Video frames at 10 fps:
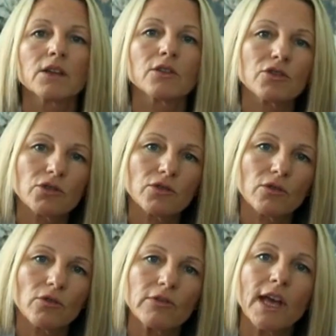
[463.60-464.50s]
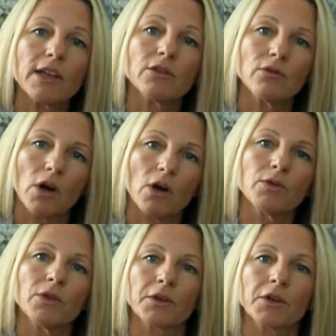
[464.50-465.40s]
2, that you
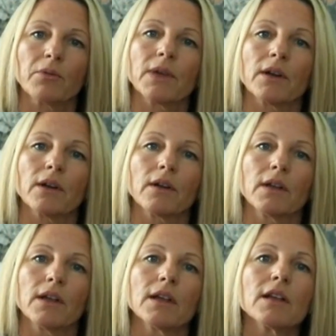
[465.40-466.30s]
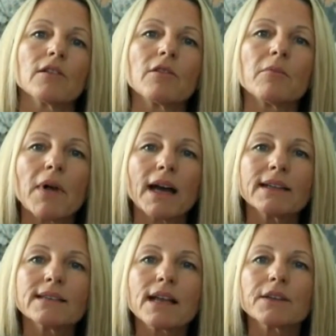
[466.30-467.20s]
own your career. The
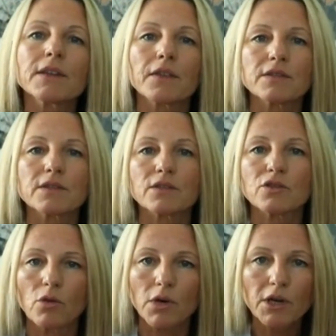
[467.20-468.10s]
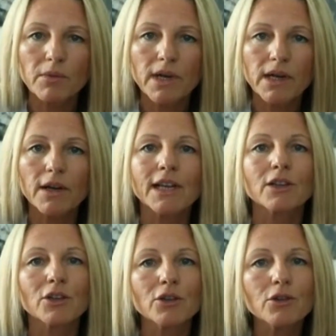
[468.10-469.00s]
mindset that this is your career
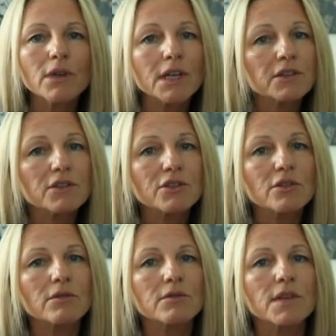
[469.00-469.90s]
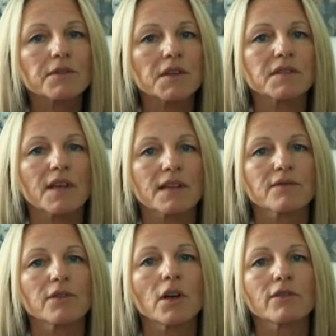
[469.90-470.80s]
and you get to choose how
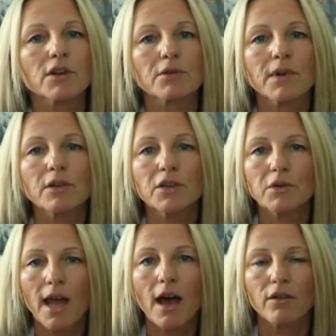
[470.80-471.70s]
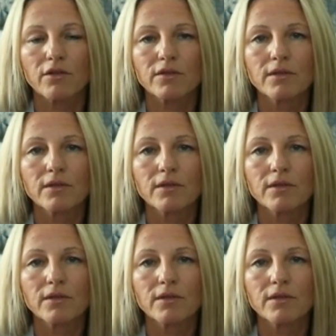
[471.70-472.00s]
successful of a career you have.